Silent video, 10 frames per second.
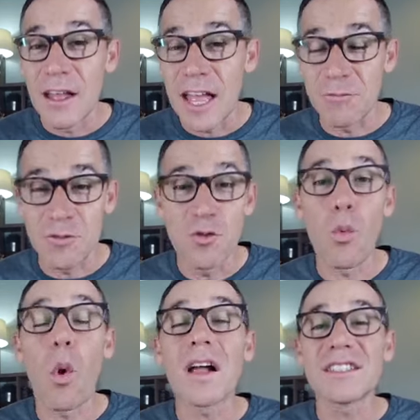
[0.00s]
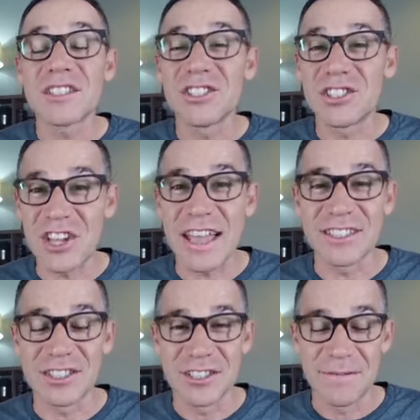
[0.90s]
If you want to
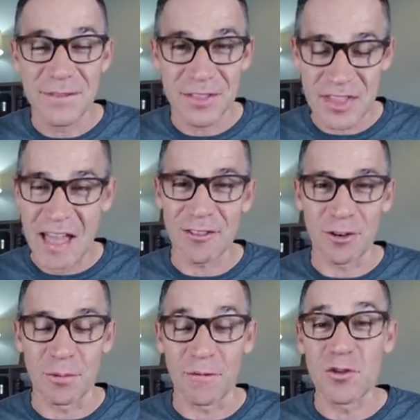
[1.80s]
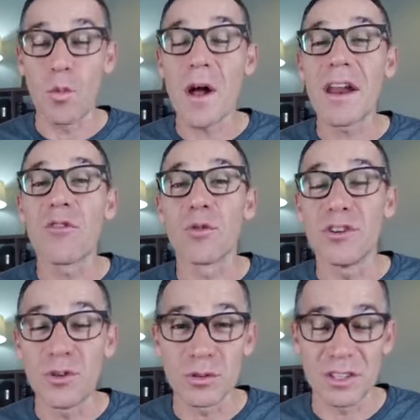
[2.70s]
change that group, if you want a
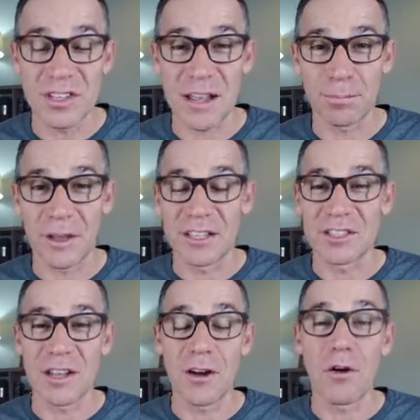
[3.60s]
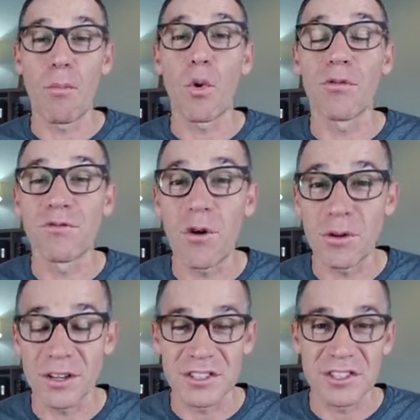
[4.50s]
renewal to take place, a more
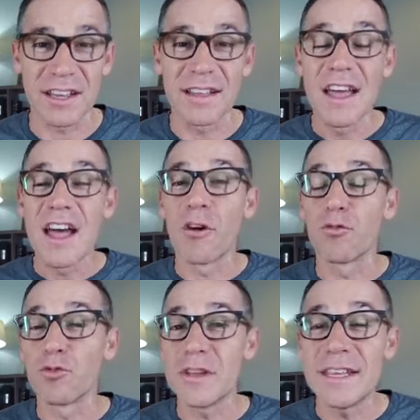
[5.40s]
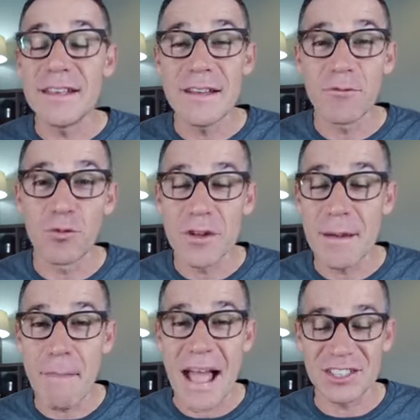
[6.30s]
focused, a
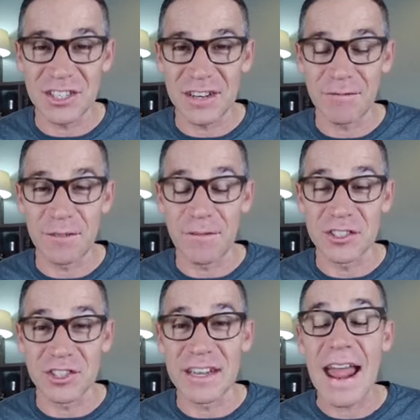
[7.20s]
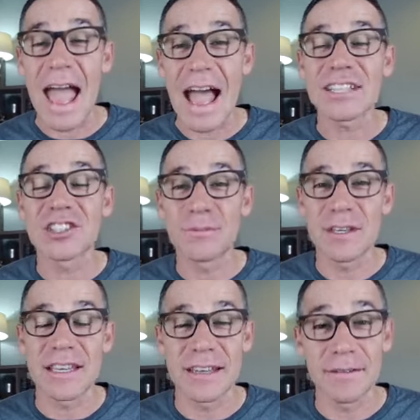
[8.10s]
reimagining of the vision, it has to
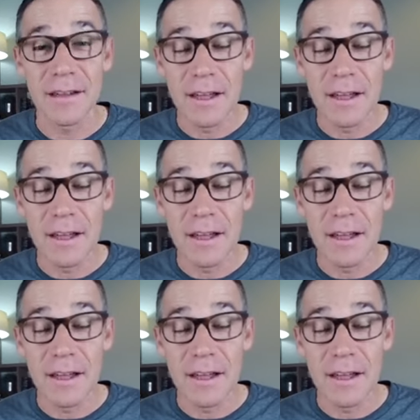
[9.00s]
begin